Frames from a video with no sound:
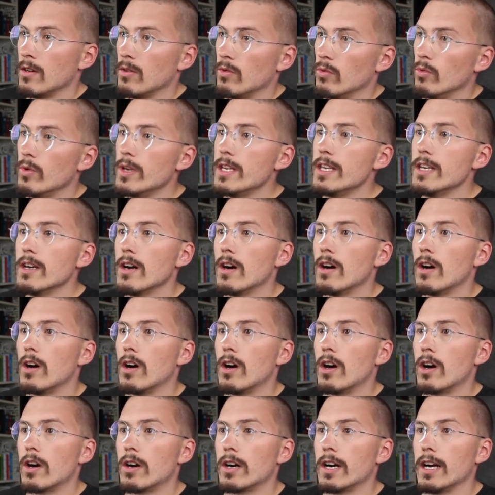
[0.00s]
We
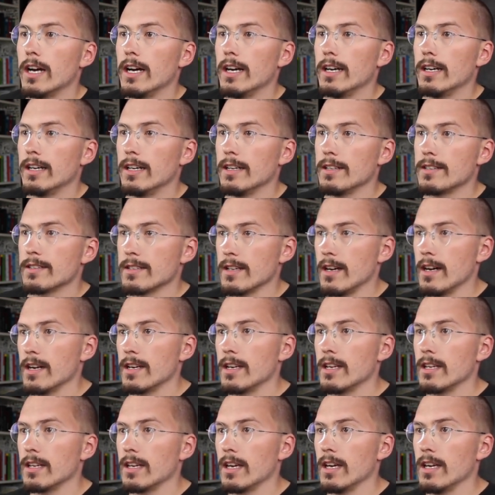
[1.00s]
are
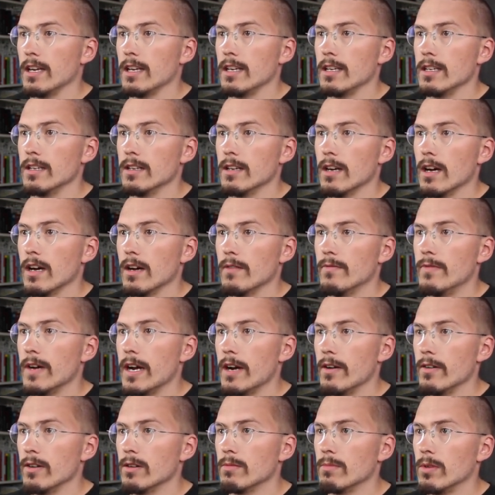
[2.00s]
assigning a
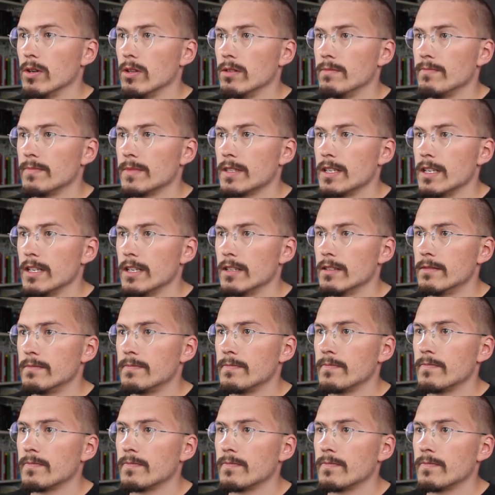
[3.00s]
variable here